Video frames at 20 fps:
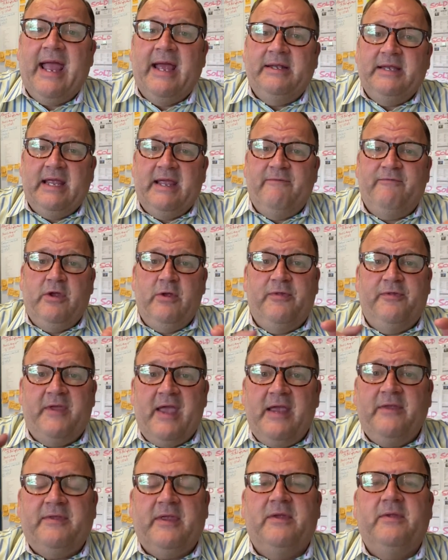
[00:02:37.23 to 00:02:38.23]
And if you
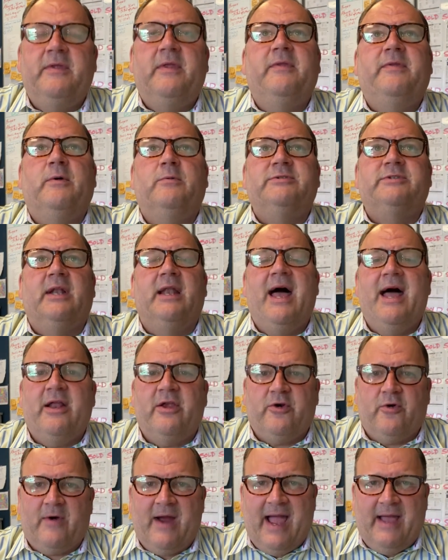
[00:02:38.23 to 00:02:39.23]
think, there was a lot
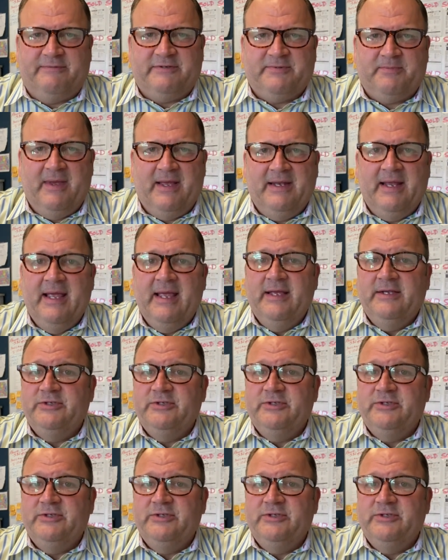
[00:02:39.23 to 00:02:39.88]
of craftsmen.